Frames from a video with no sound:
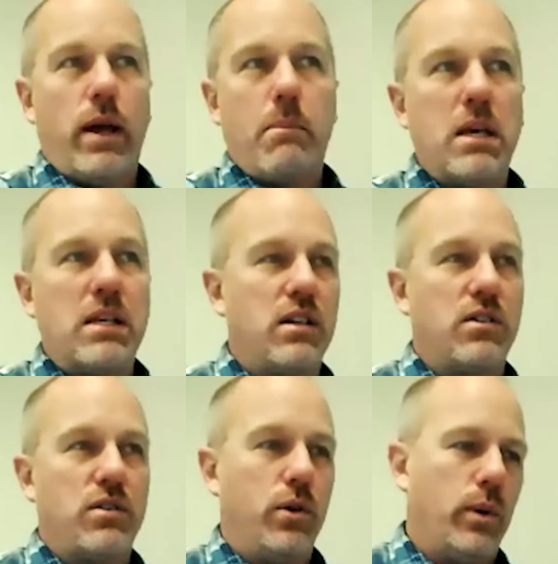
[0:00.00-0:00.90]
a
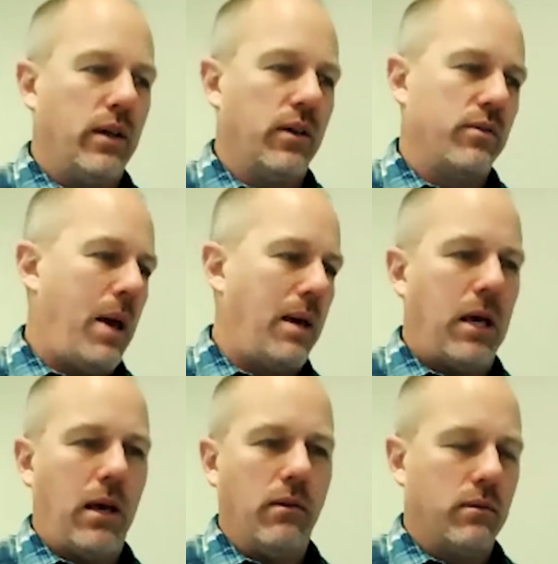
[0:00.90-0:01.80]
business who is
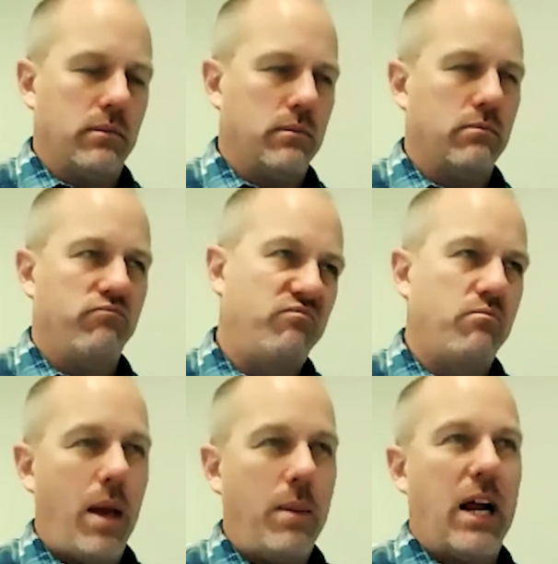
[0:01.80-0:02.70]
maybe
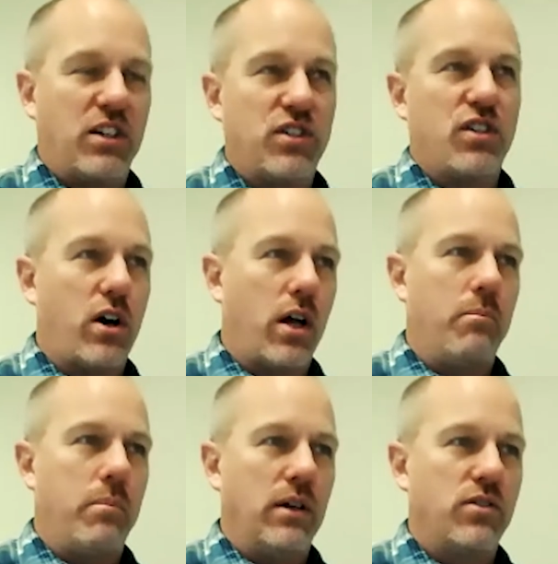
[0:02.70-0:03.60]
not
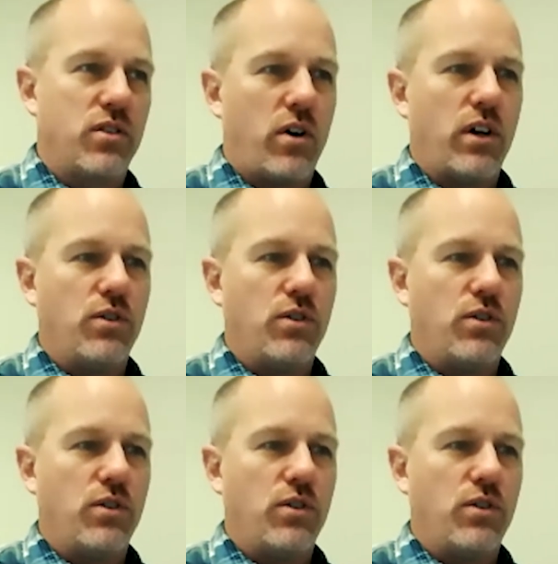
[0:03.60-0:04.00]
startup, but starting